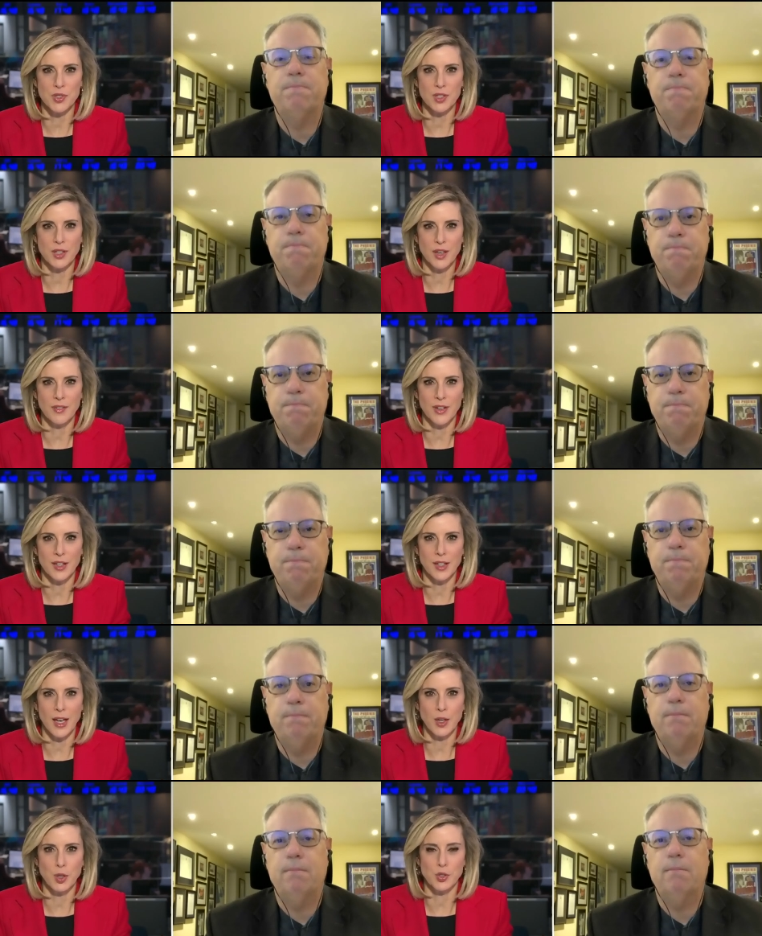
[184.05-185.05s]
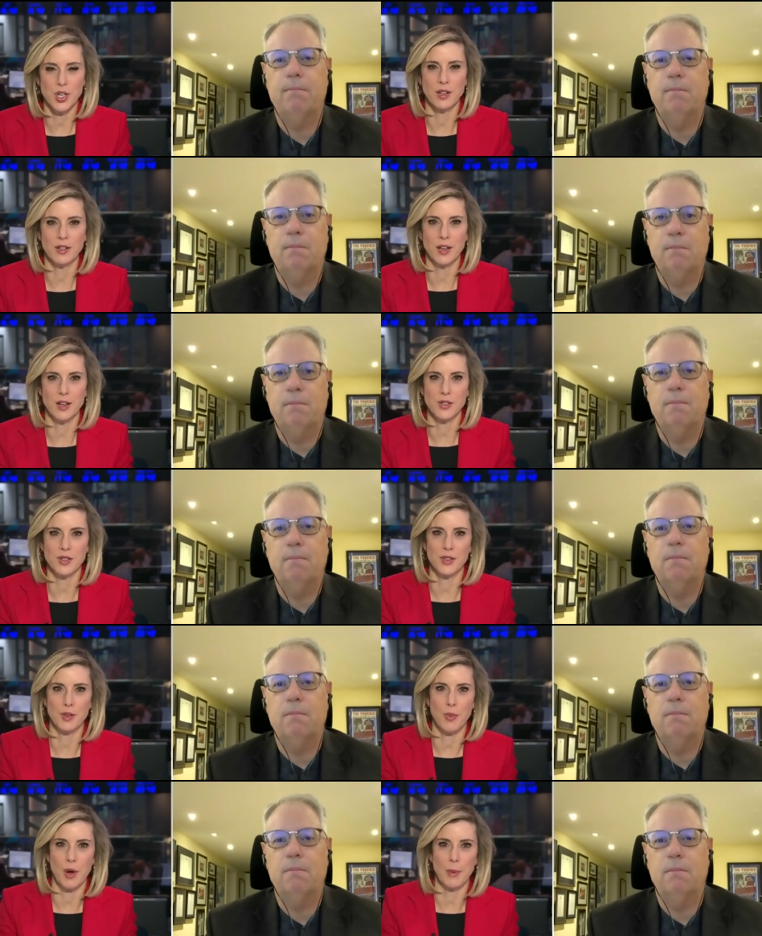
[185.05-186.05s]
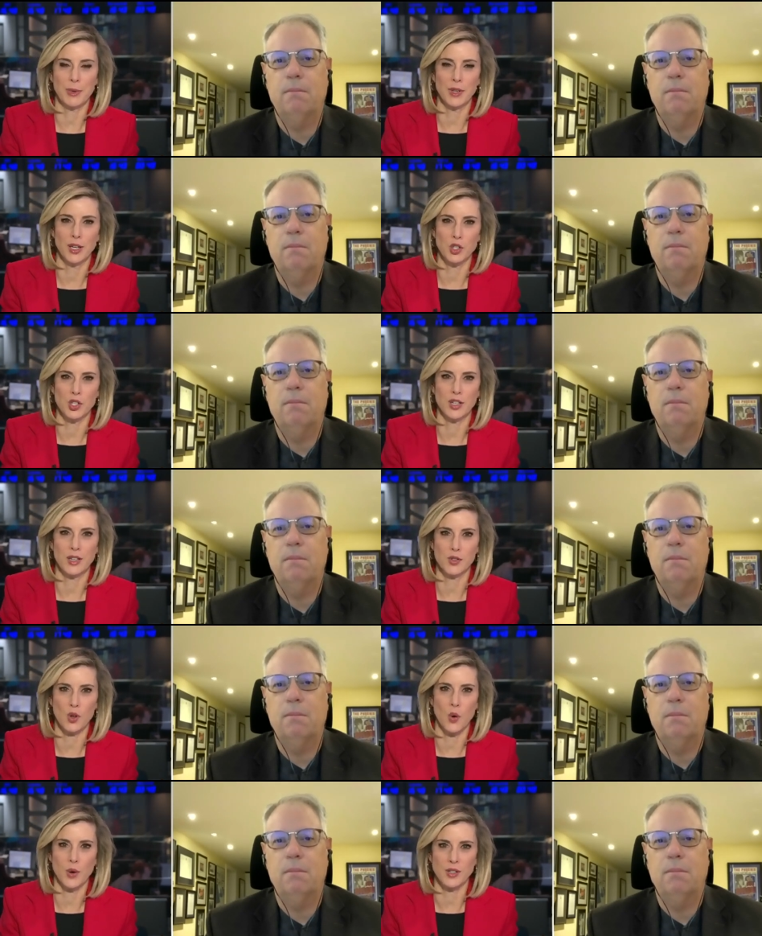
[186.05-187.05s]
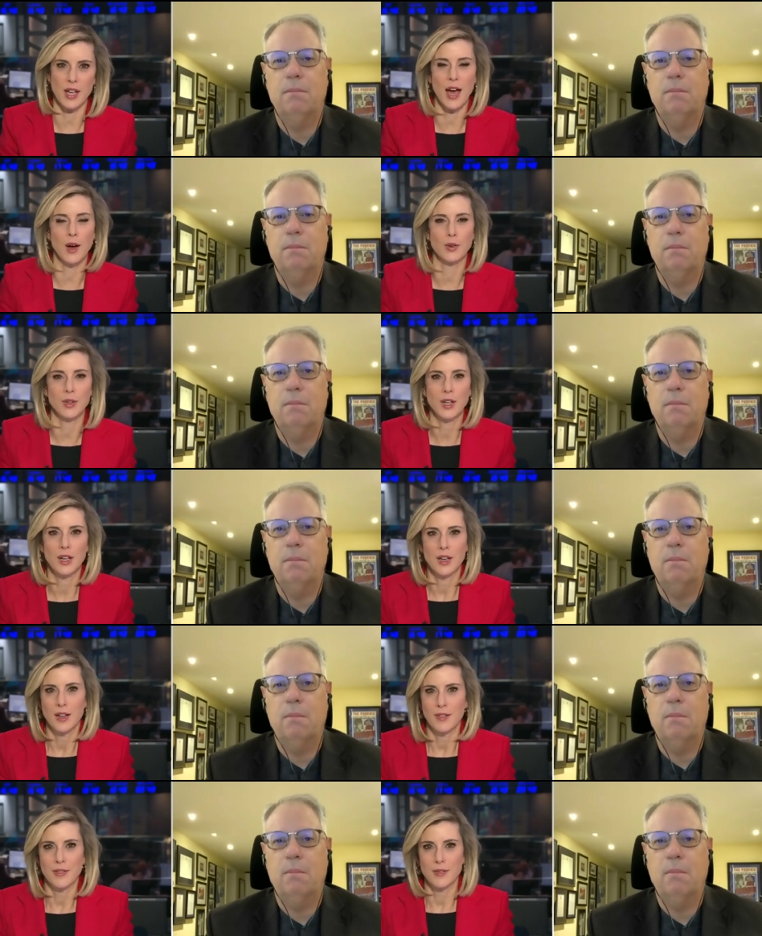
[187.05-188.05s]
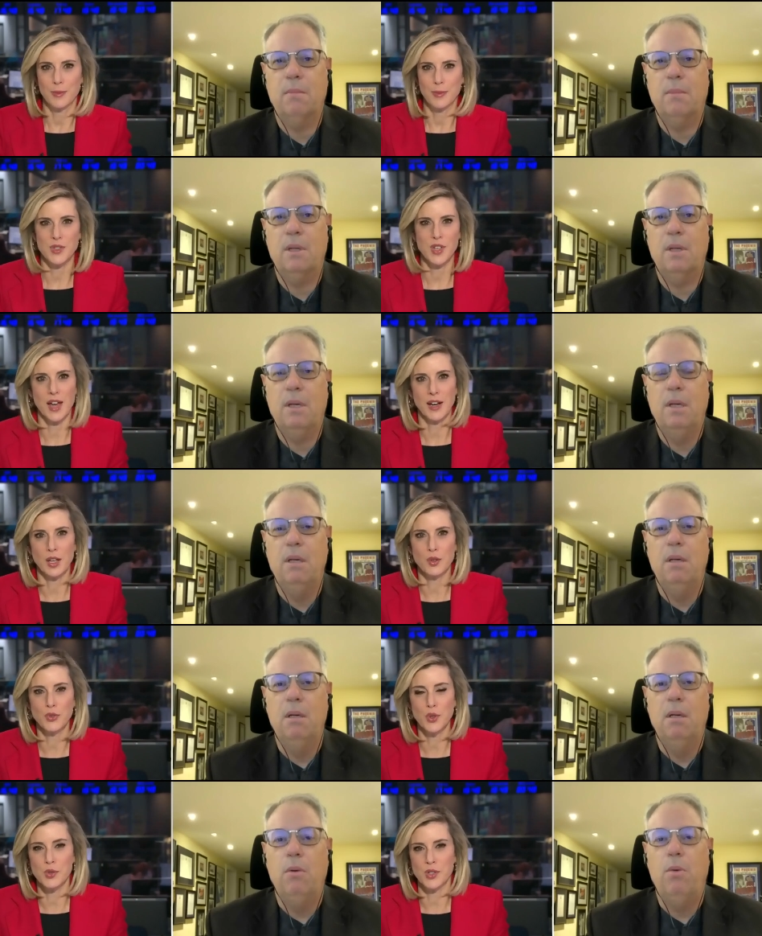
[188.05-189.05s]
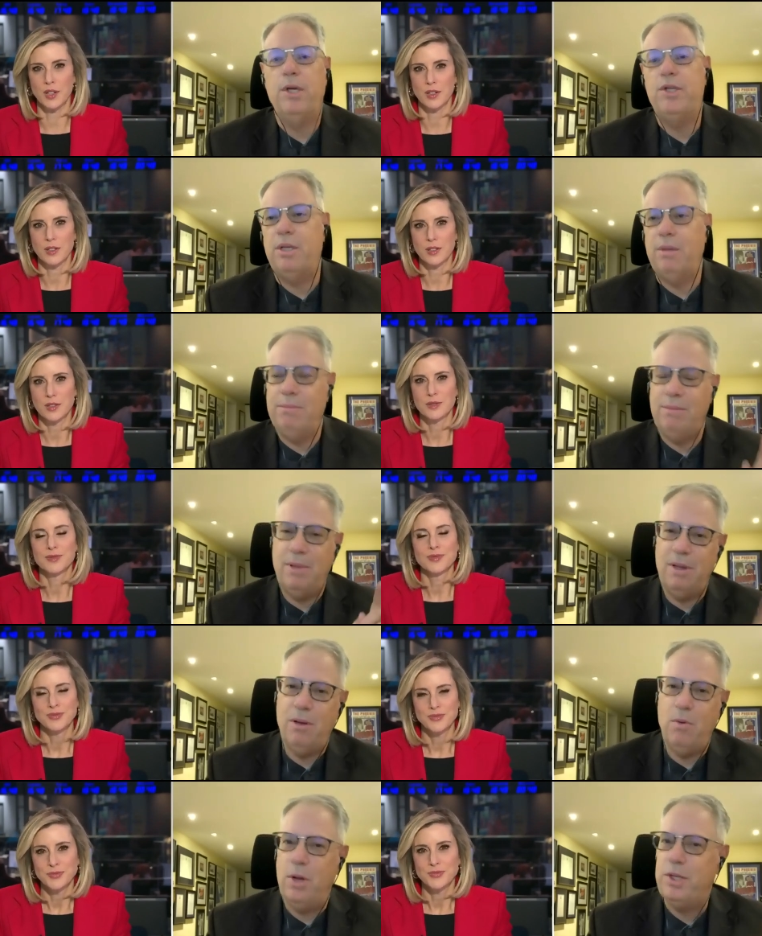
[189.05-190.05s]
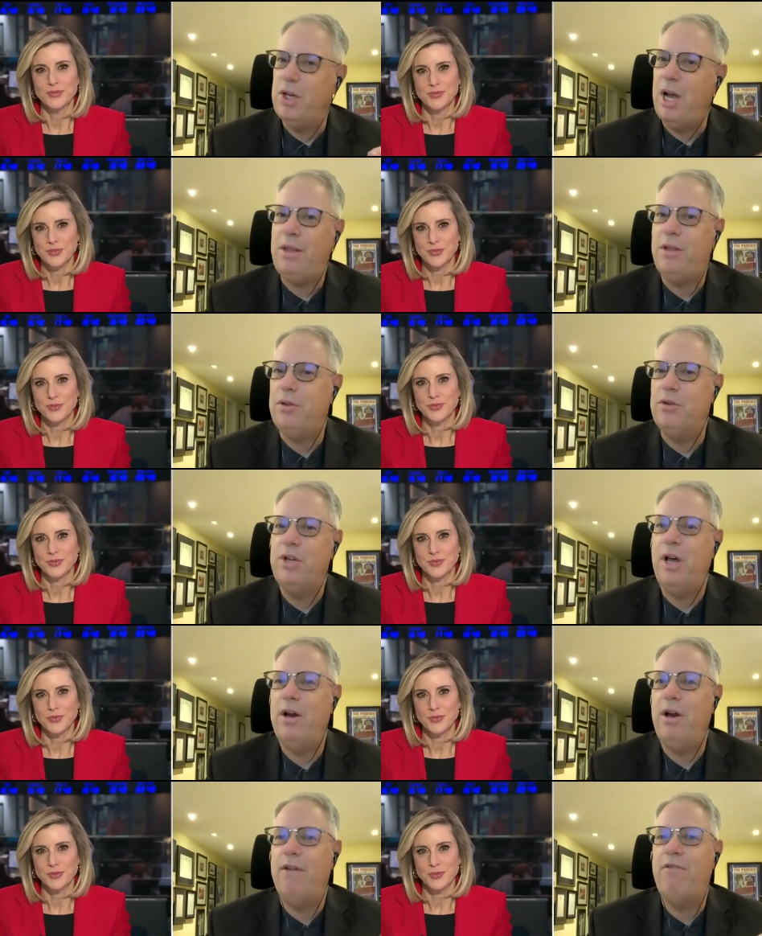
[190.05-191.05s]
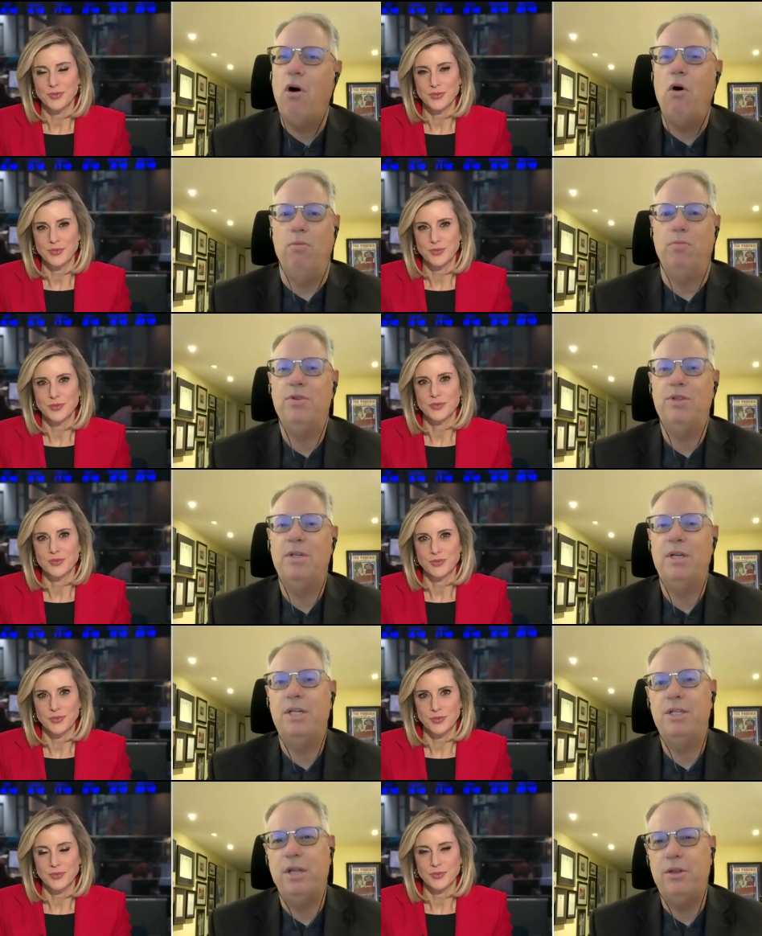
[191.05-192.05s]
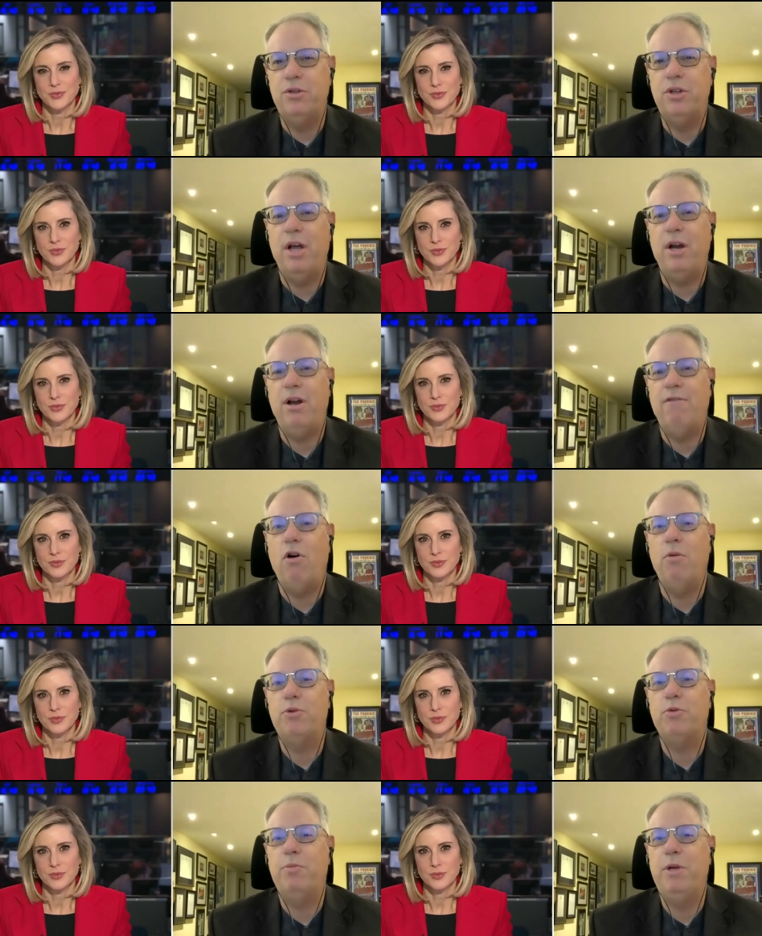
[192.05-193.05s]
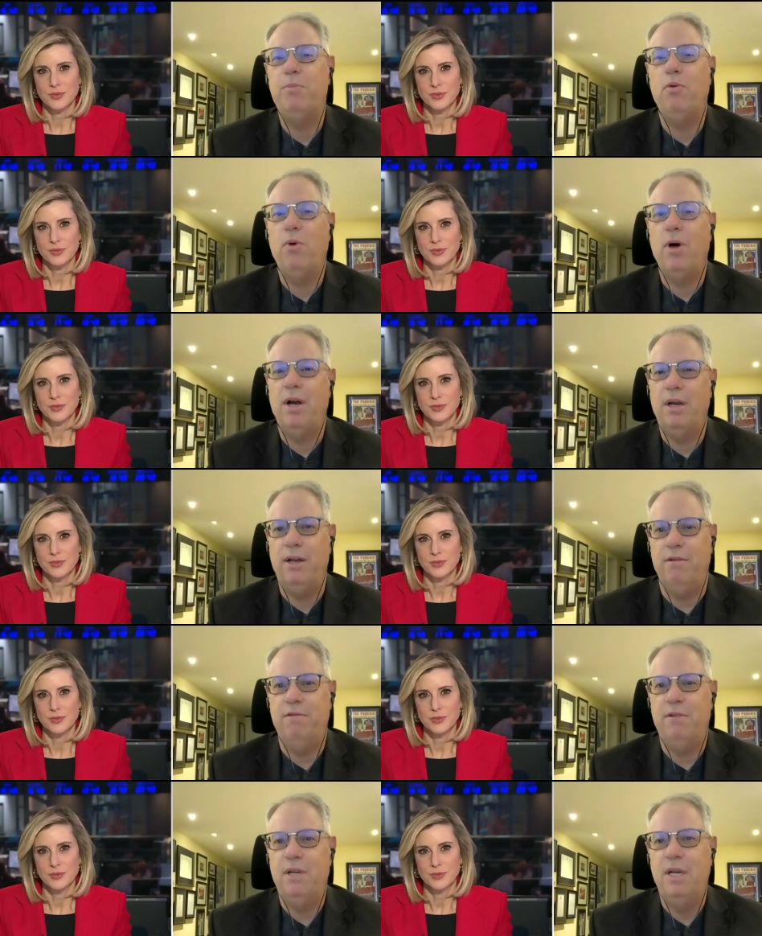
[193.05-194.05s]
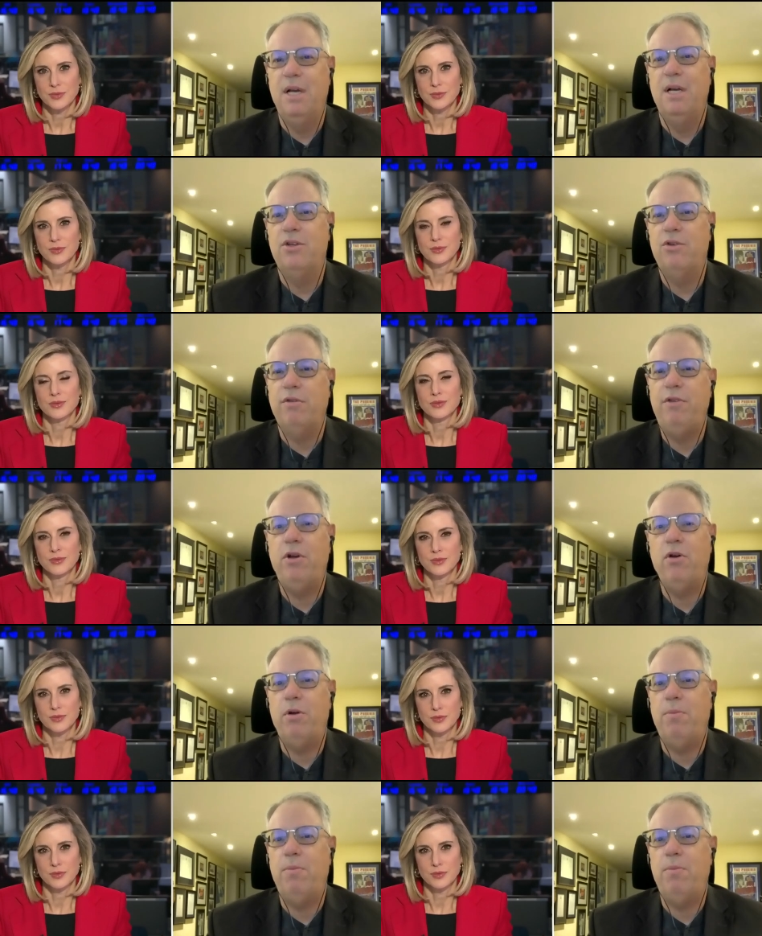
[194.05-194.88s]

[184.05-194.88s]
Speaker 1: to live in, yet you're telling us that the population is going down. It's kind of confusing. Well, it's,
Speaker 2: well, it's not that there's not enough homes. It's that there's not enough homes where people want to live. So if you go to